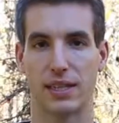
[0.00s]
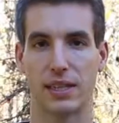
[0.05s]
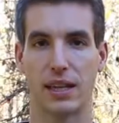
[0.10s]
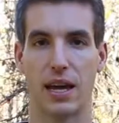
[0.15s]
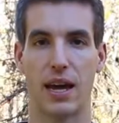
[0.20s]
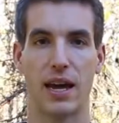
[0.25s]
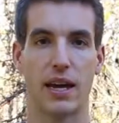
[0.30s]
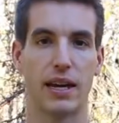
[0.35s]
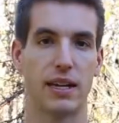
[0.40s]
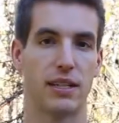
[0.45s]

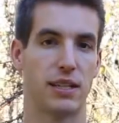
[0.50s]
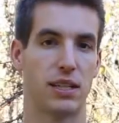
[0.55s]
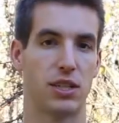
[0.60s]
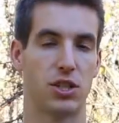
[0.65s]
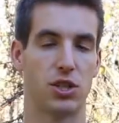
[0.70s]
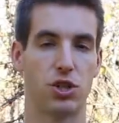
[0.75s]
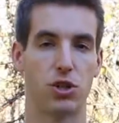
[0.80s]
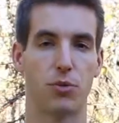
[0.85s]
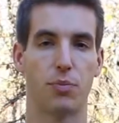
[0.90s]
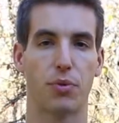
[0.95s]
sling is
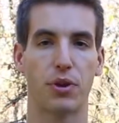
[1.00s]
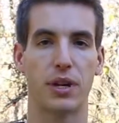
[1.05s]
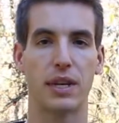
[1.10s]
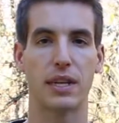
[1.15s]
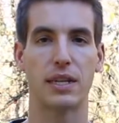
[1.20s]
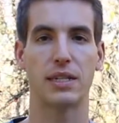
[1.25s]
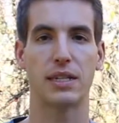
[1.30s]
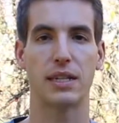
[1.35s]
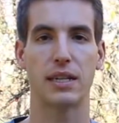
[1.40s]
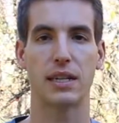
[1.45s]
it's super
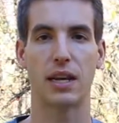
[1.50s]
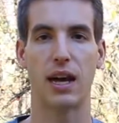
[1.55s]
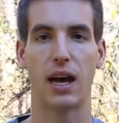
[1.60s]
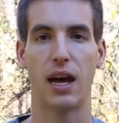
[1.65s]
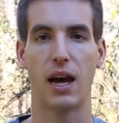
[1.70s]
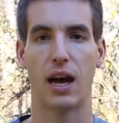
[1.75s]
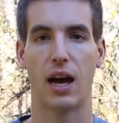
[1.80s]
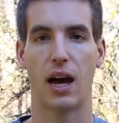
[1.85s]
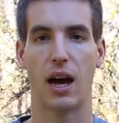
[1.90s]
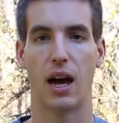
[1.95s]
easy
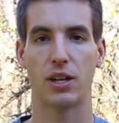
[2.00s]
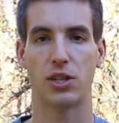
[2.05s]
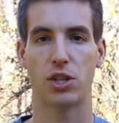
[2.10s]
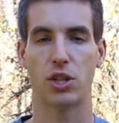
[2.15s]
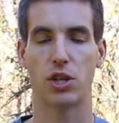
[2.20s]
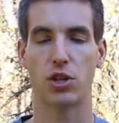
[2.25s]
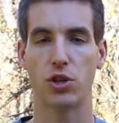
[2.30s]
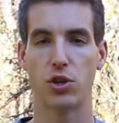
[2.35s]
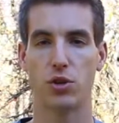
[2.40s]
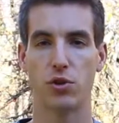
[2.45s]

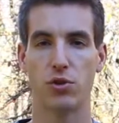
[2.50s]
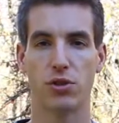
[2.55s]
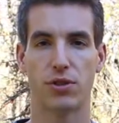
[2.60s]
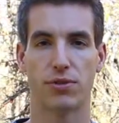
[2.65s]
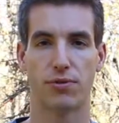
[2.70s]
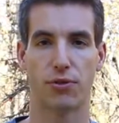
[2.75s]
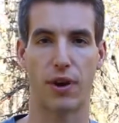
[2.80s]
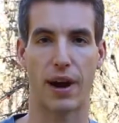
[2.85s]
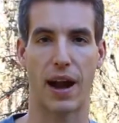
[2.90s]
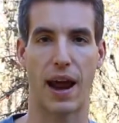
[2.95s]
to use
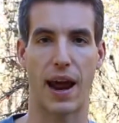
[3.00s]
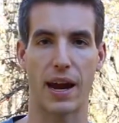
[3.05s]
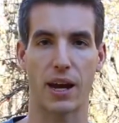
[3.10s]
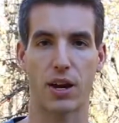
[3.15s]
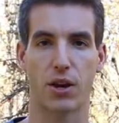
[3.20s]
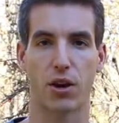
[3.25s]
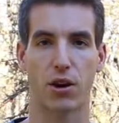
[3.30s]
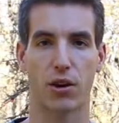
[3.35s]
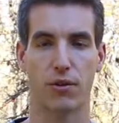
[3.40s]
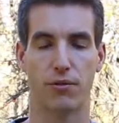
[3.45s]
for an
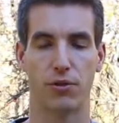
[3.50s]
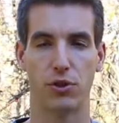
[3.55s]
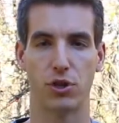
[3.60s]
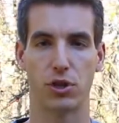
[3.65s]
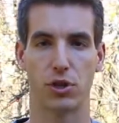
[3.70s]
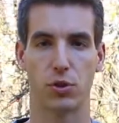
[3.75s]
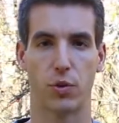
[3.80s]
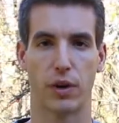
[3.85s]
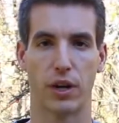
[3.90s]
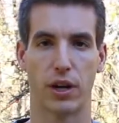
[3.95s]
anchor if you
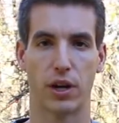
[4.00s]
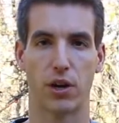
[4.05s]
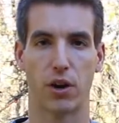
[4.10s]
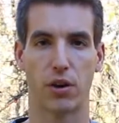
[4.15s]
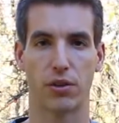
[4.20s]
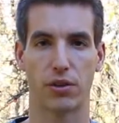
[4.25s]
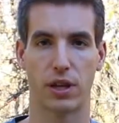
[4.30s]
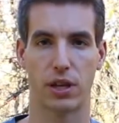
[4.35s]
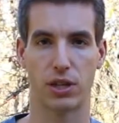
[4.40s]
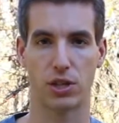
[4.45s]
just want to
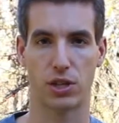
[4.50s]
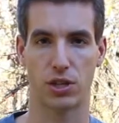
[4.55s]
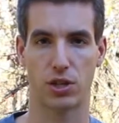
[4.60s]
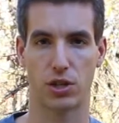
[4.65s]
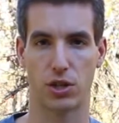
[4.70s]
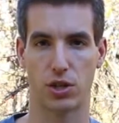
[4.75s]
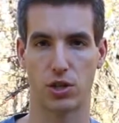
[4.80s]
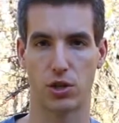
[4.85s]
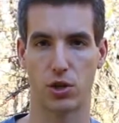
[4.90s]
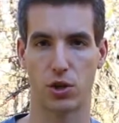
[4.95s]
girth hitch it
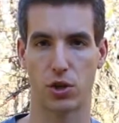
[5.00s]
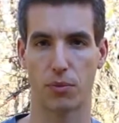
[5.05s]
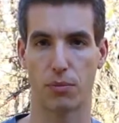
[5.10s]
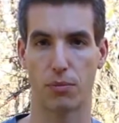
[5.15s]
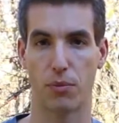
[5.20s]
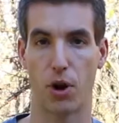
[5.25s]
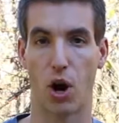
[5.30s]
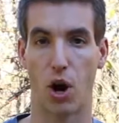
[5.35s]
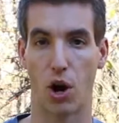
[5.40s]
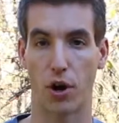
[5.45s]
to your
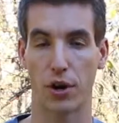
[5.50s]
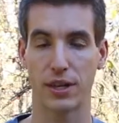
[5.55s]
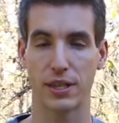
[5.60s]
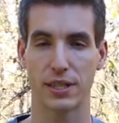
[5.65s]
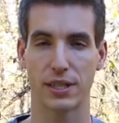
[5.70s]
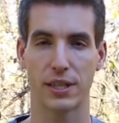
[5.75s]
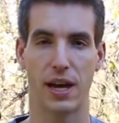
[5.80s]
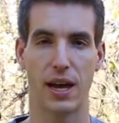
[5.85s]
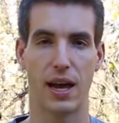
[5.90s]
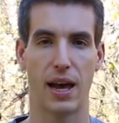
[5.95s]

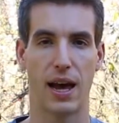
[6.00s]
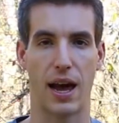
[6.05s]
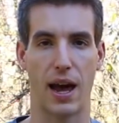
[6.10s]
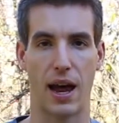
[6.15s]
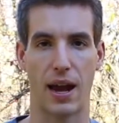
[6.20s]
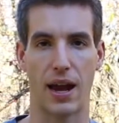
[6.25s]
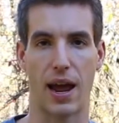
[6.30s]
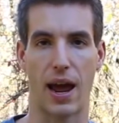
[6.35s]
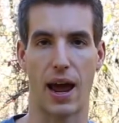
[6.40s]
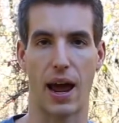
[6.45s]
harness
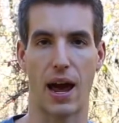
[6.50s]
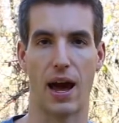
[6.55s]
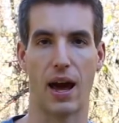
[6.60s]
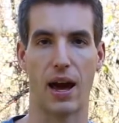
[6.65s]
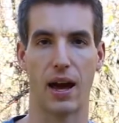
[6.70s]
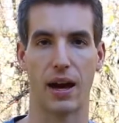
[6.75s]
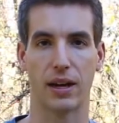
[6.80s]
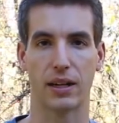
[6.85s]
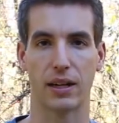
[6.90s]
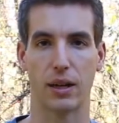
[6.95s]
and
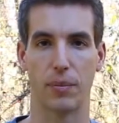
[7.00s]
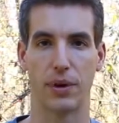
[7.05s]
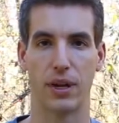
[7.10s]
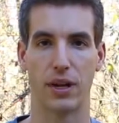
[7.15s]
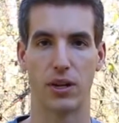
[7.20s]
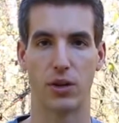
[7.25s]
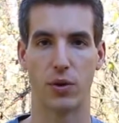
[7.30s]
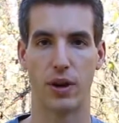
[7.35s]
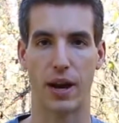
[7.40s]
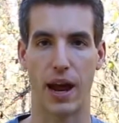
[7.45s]
clip it
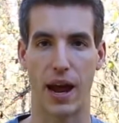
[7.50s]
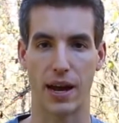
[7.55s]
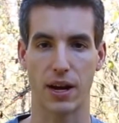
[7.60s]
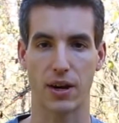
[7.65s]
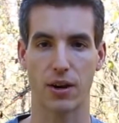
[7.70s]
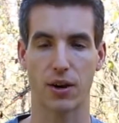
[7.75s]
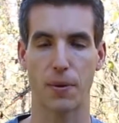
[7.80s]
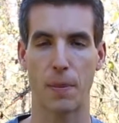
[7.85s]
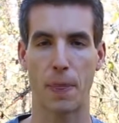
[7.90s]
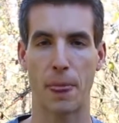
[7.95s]
into an
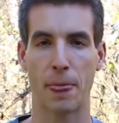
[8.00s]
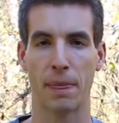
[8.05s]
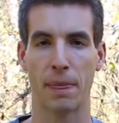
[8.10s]
anchor.